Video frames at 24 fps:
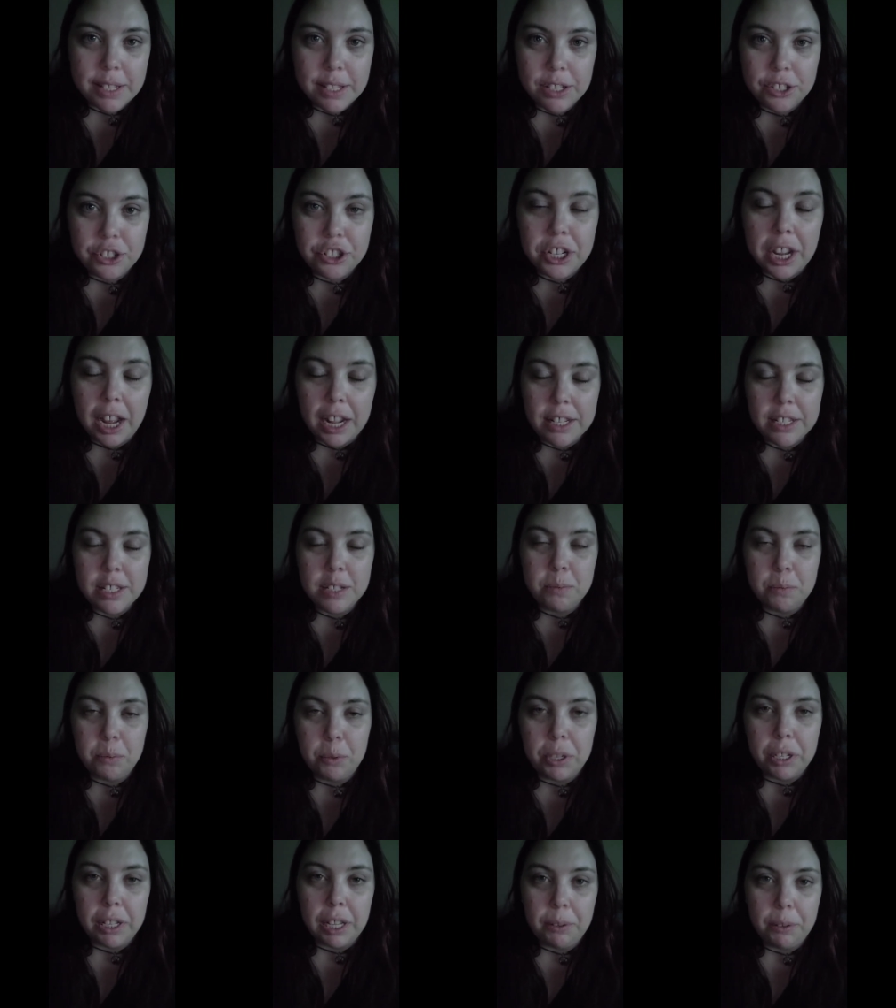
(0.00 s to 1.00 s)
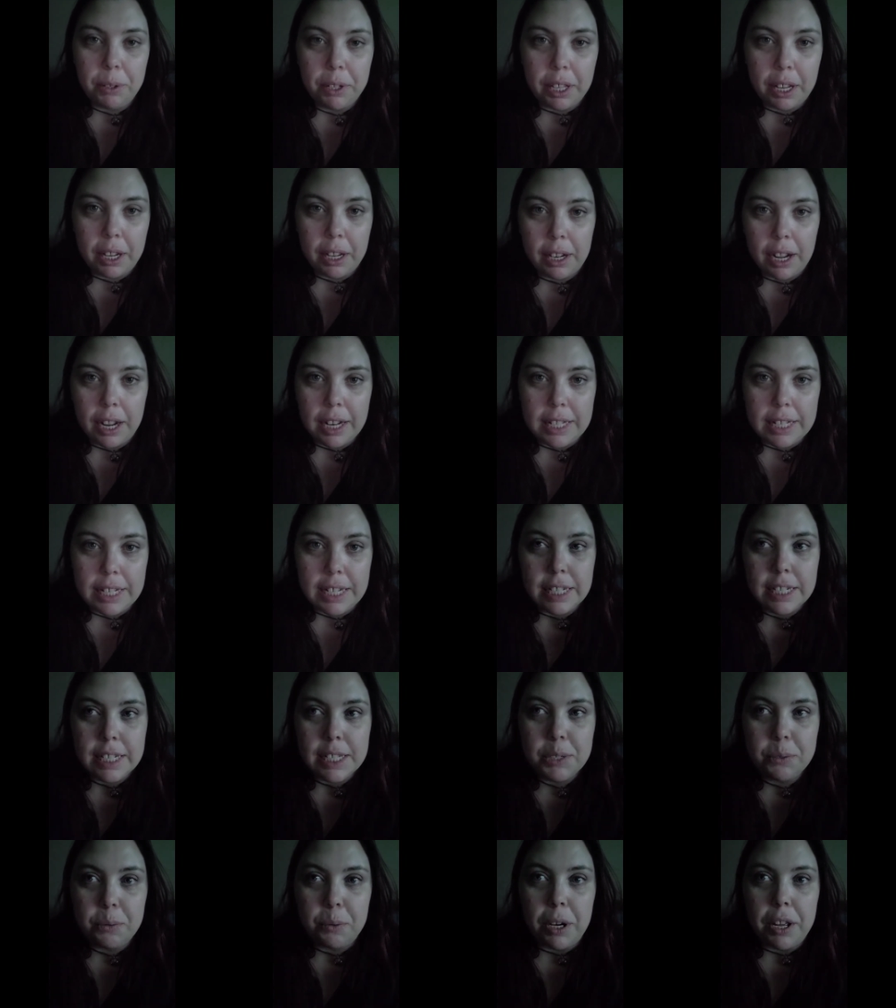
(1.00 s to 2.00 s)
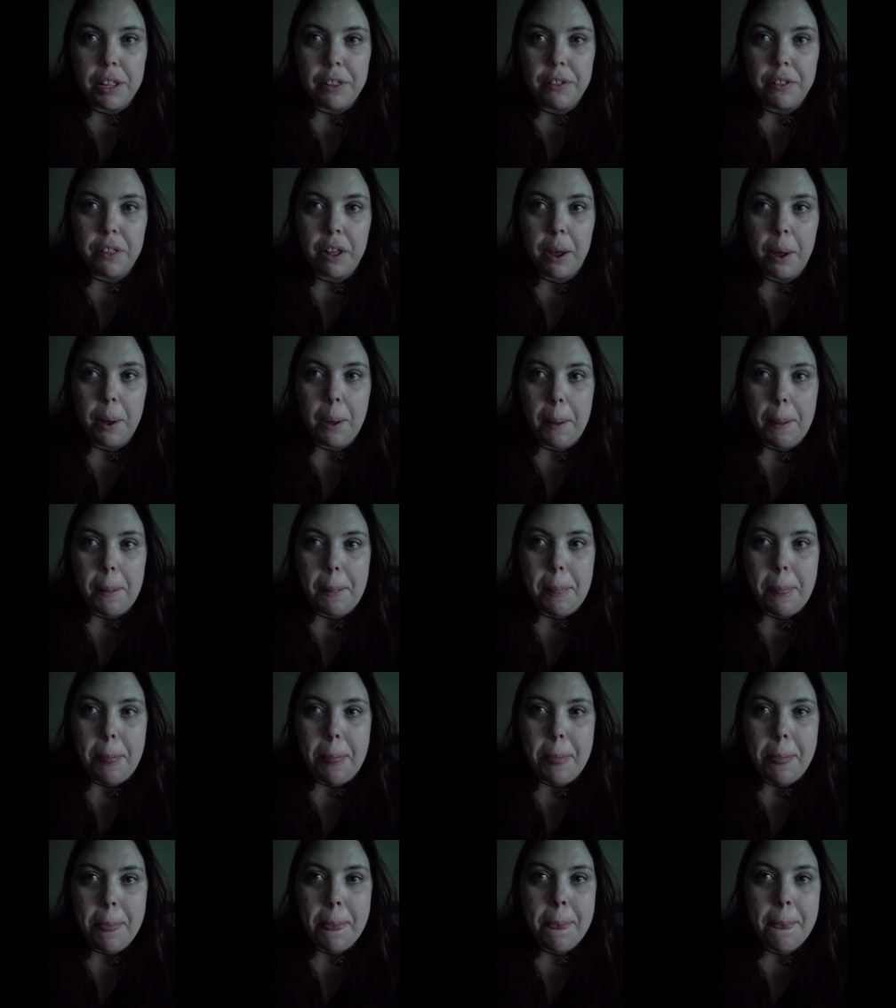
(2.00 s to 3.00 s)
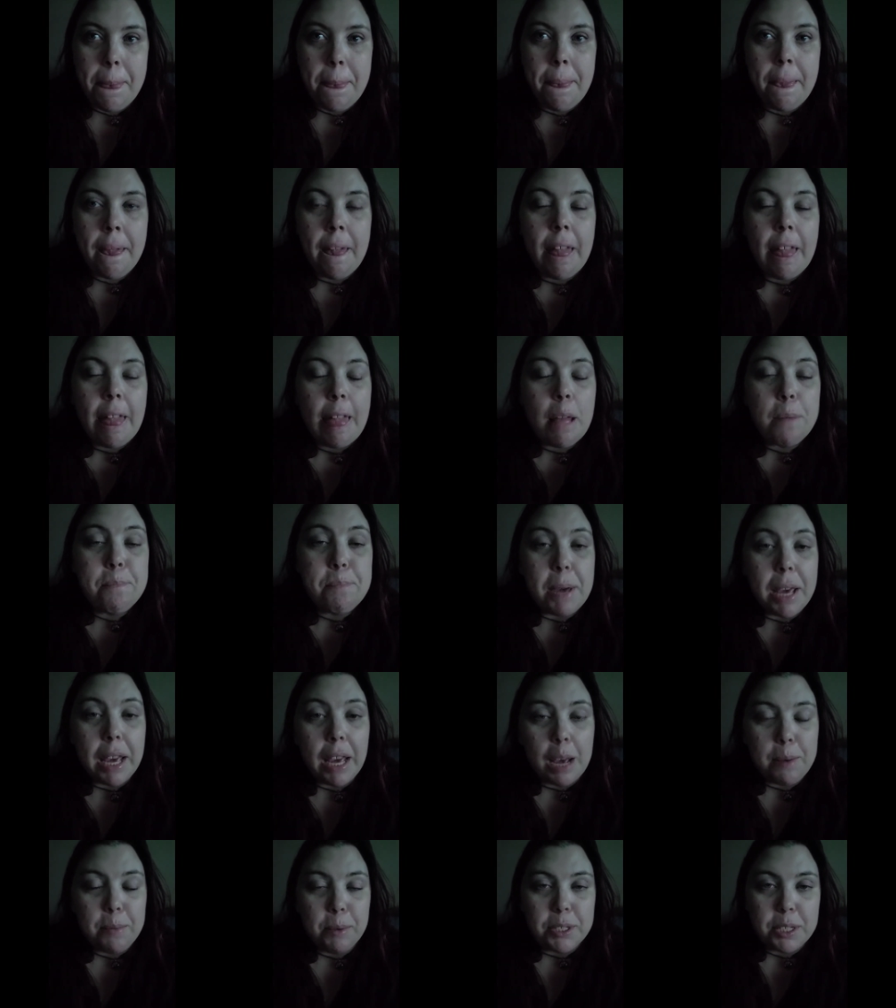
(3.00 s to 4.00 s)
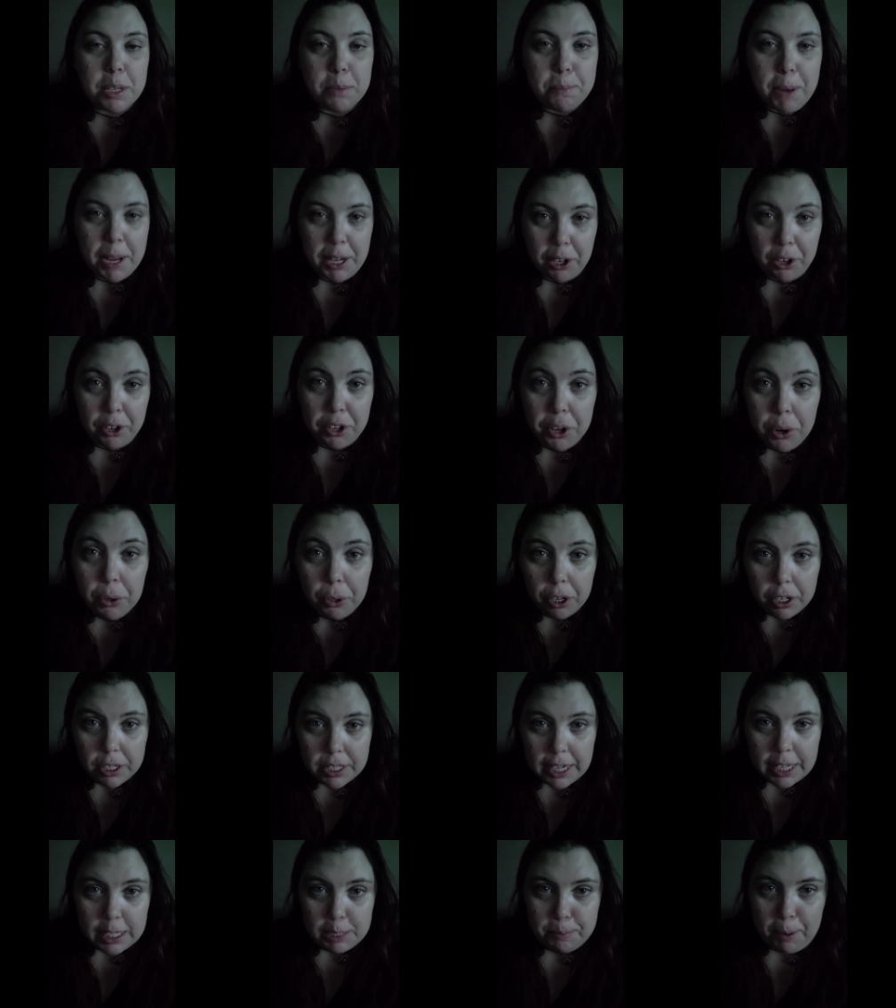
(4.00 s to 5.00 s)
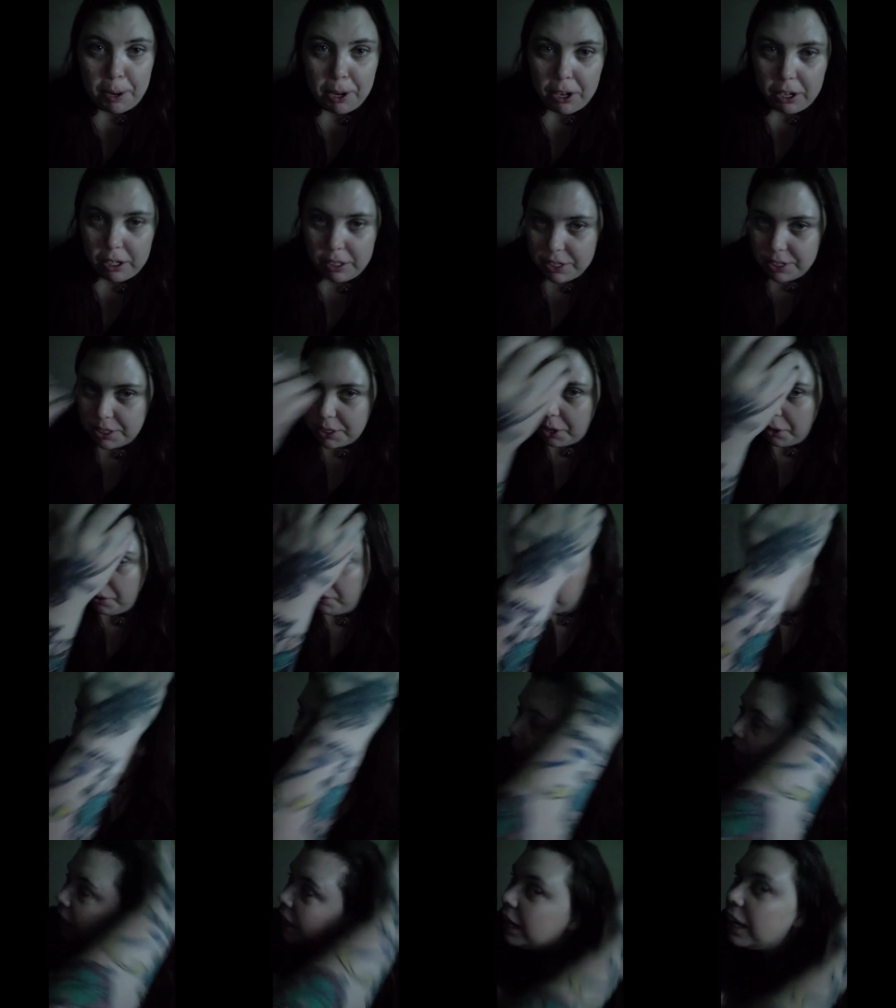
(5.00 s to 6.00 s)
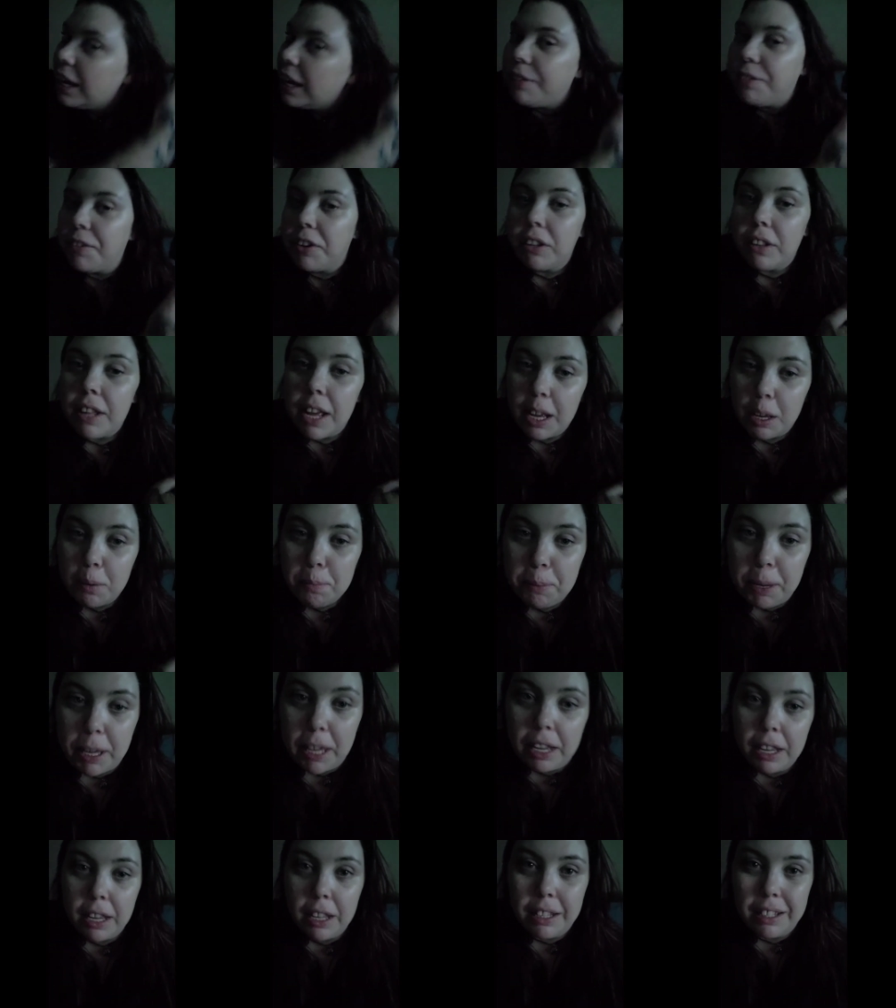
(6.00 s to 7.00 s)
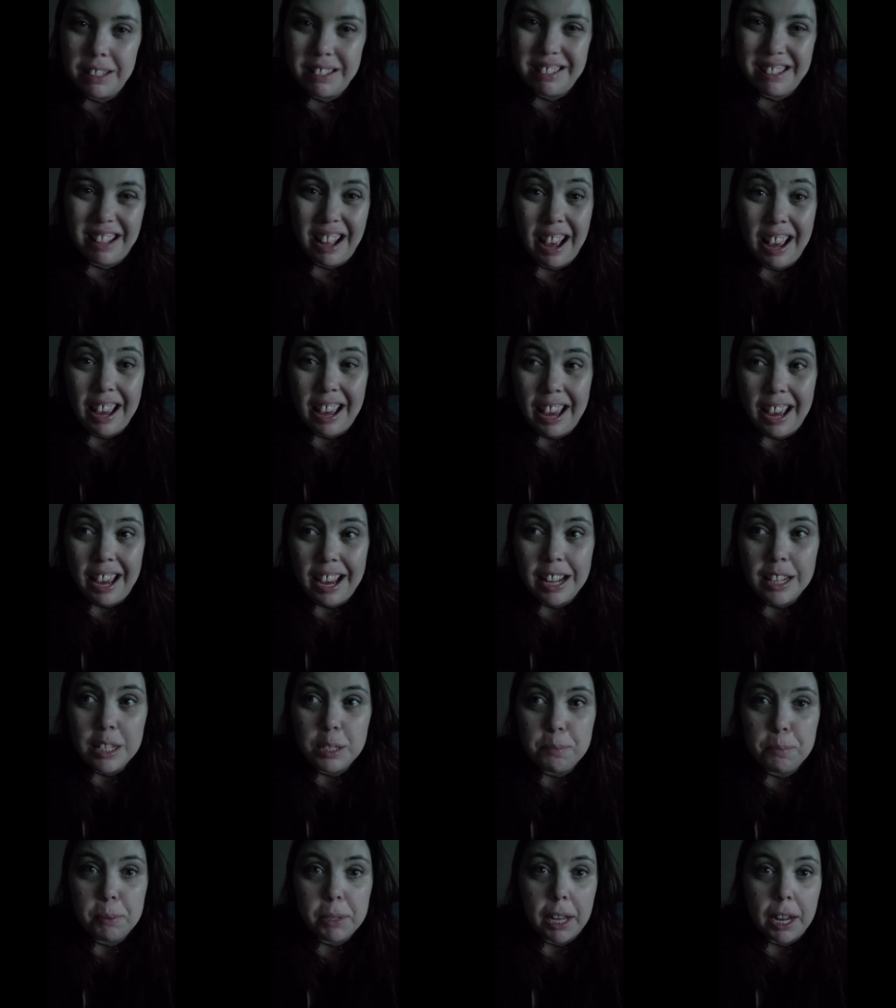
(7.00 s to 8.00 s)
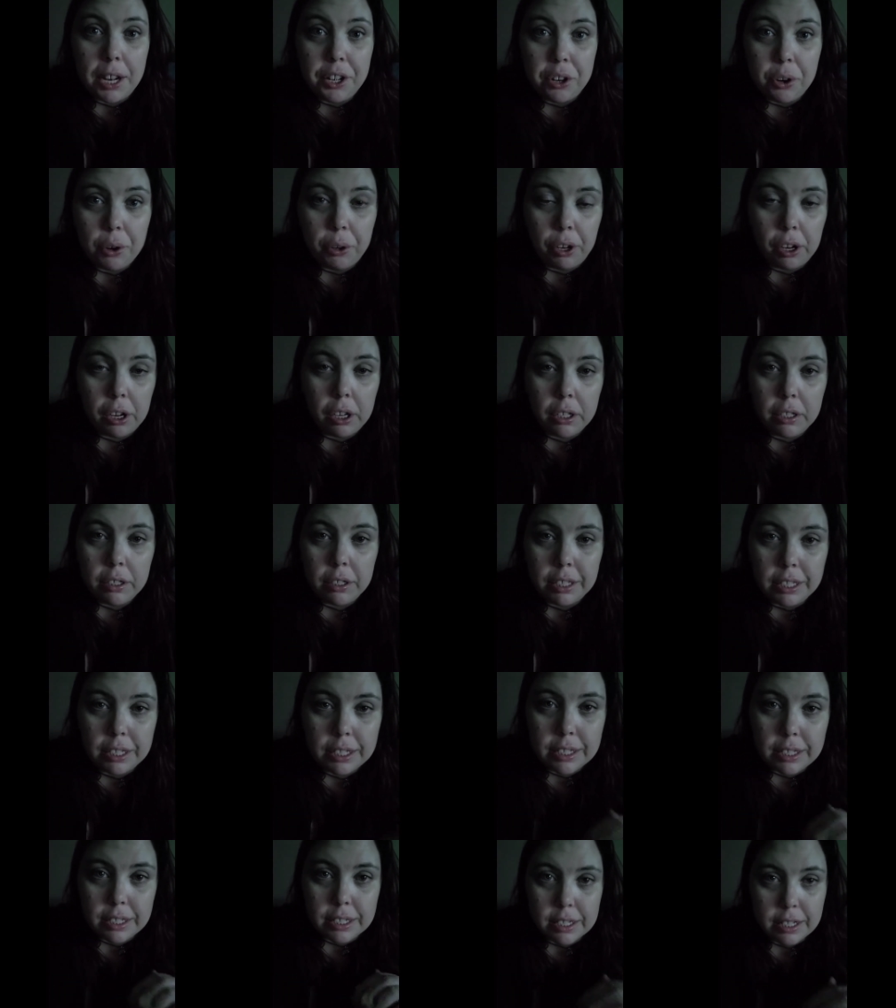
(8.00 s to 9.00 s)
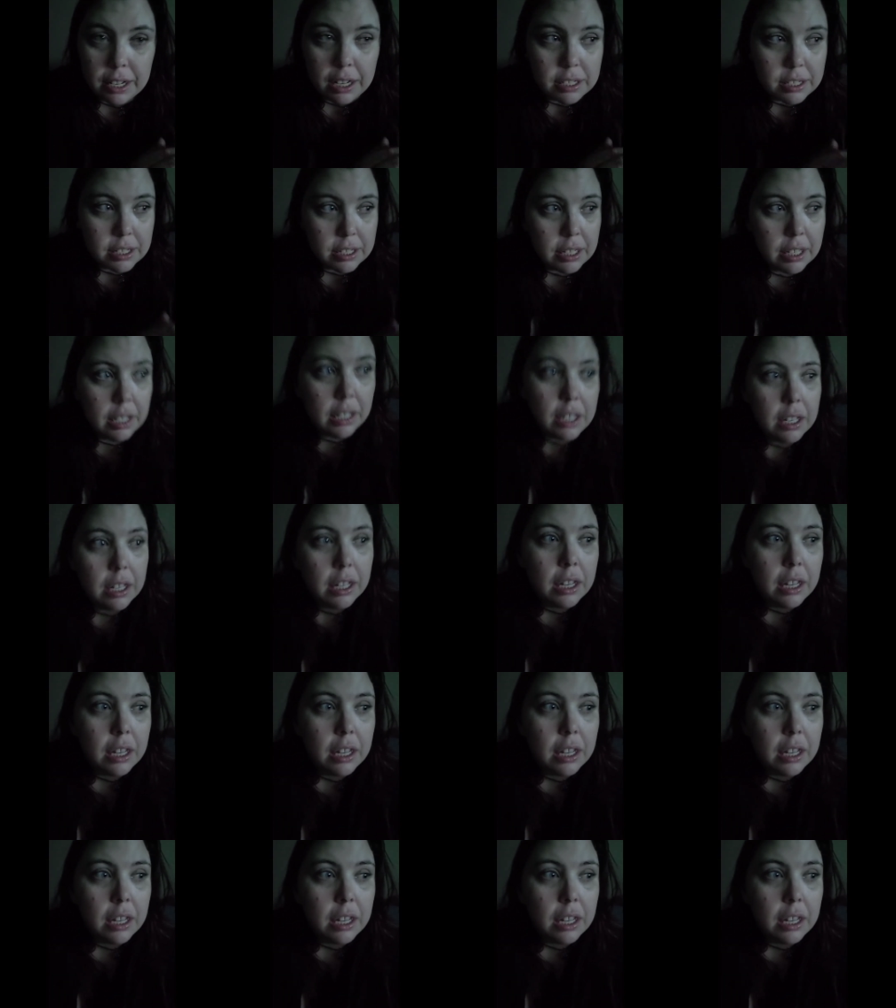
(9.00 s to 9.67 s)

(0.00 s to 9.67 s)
She had some really, really good ideas with being able to make your yogurt taste better. So, if you're like me, I hate plain yogurt. It's disgusting.